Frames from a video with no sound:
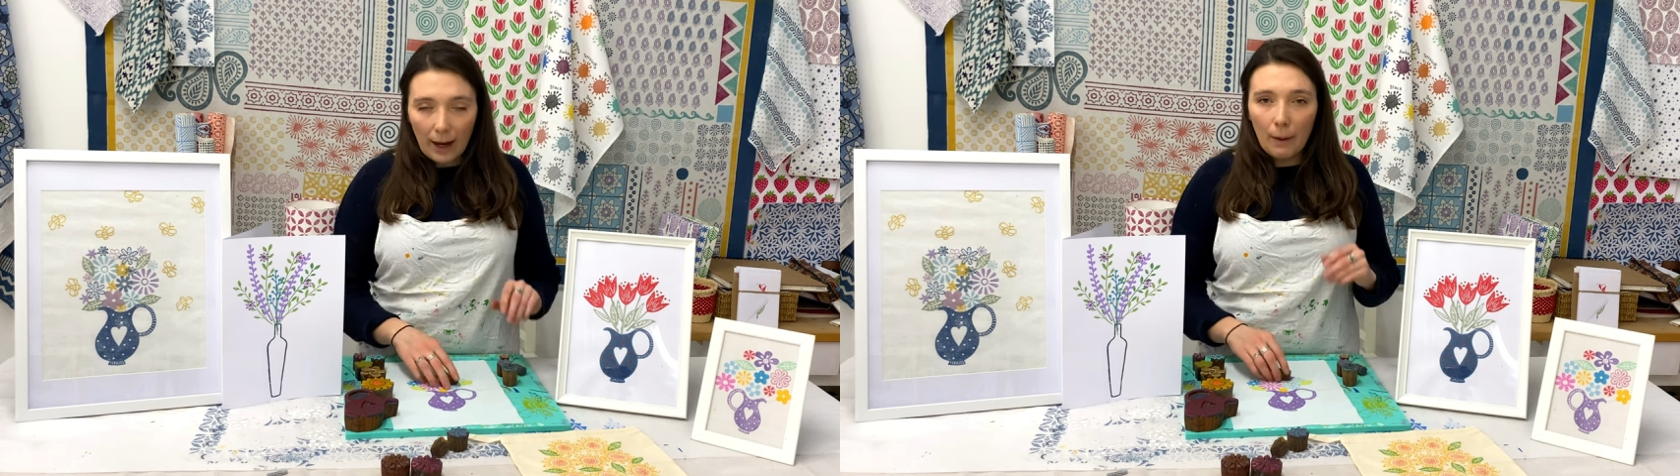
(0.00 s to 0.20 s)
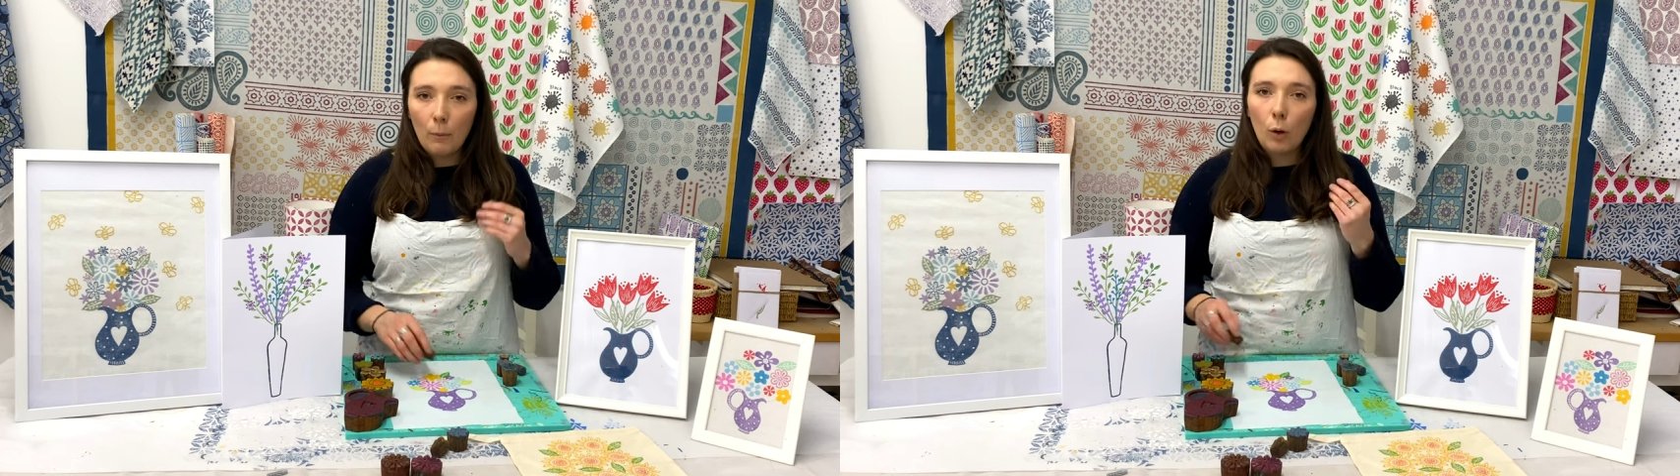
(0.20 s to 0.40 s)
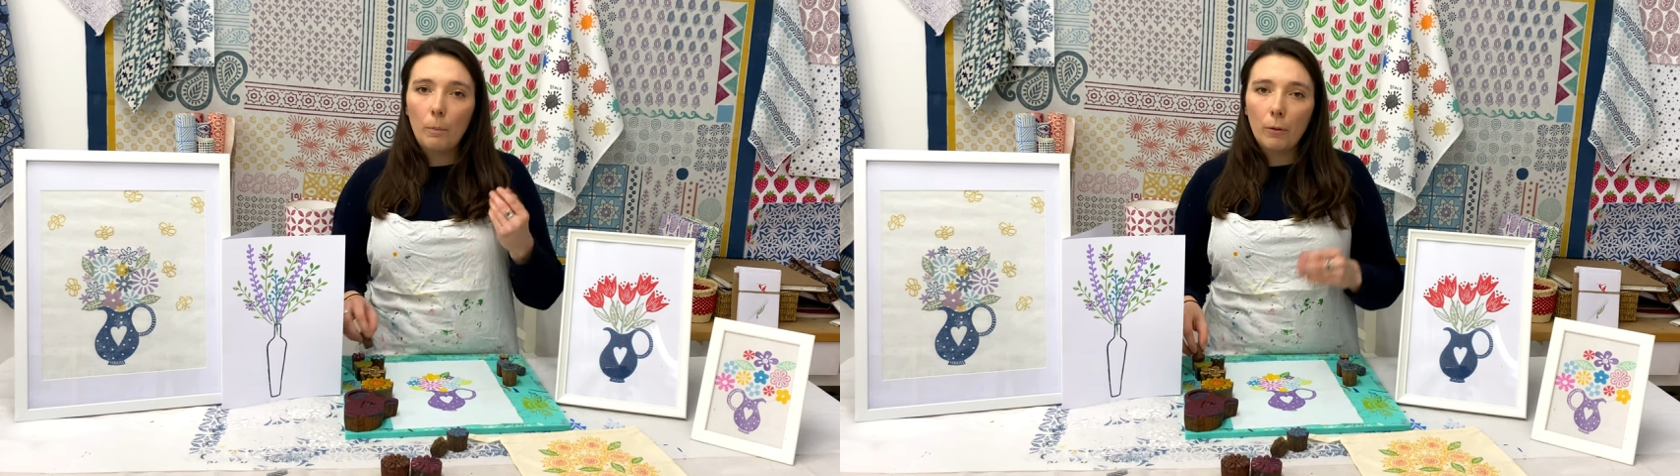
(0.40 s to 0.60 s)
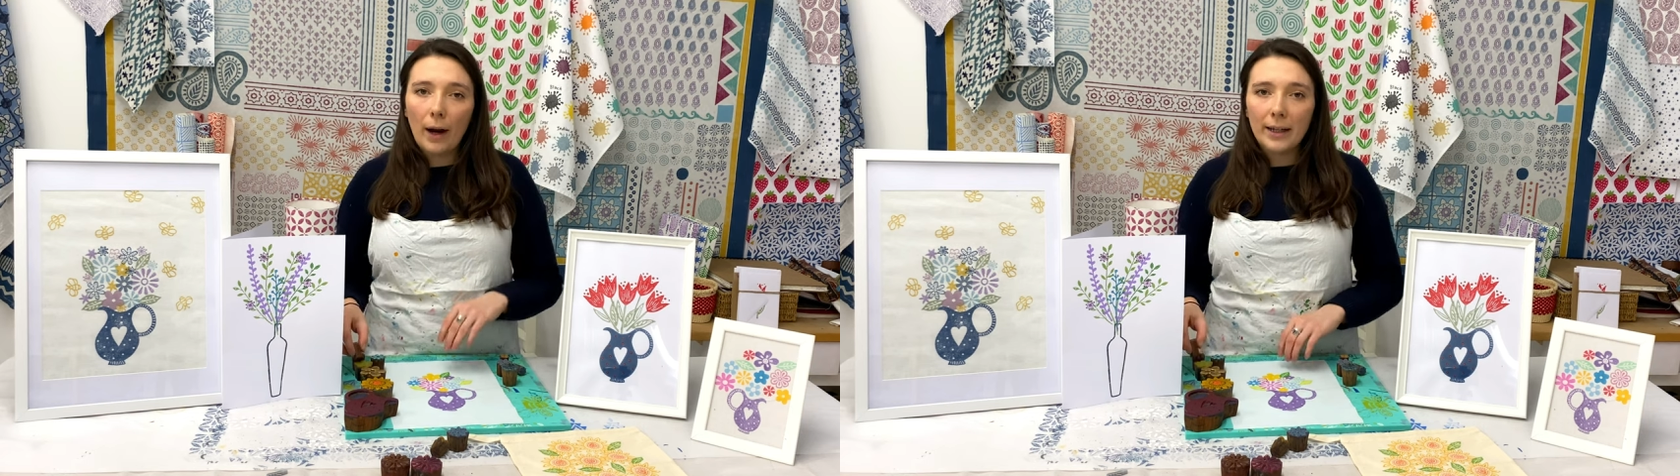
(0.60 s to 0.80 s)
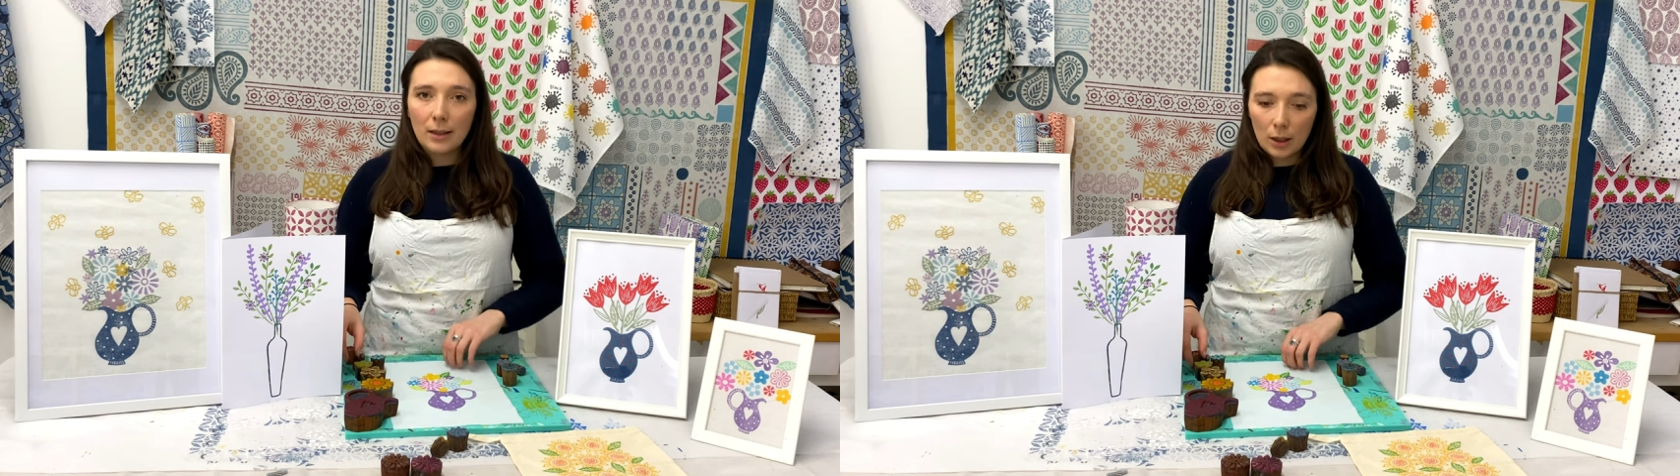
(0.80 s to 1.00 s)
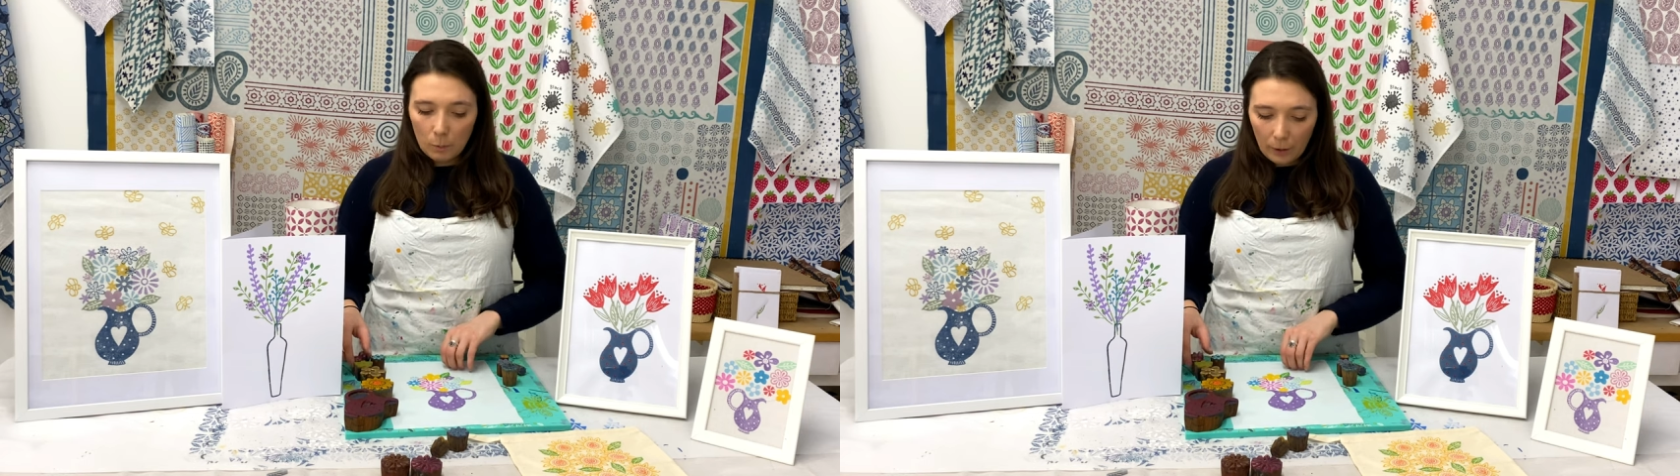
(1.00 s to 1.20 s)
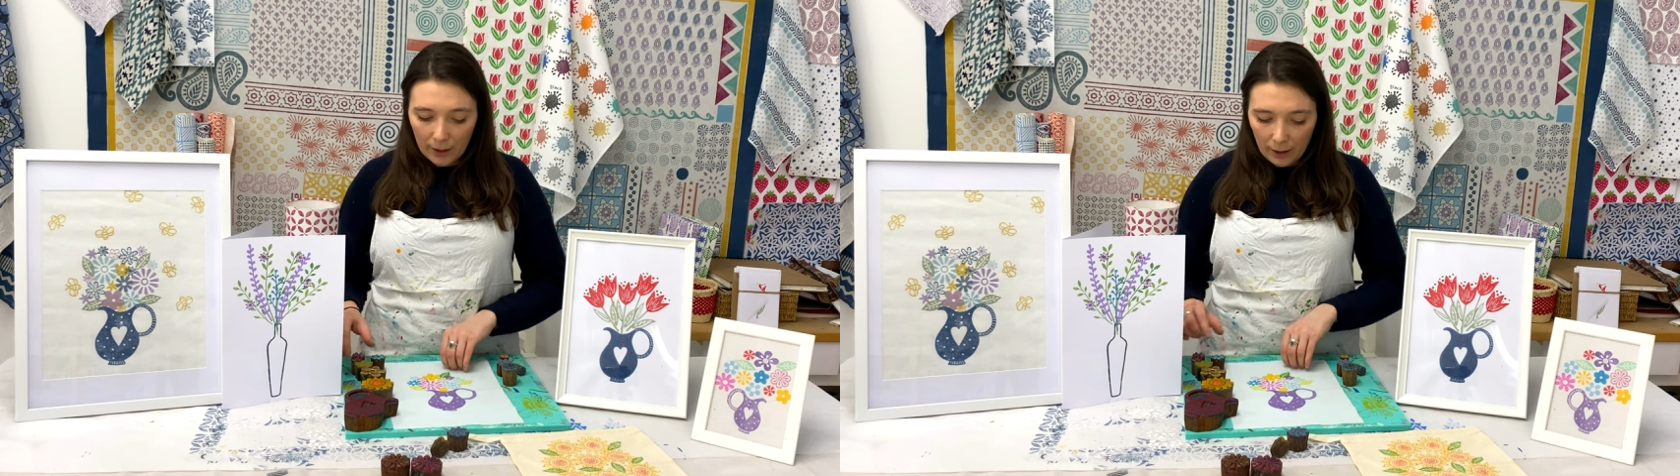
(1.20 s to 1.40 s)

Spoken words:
our more brighter spring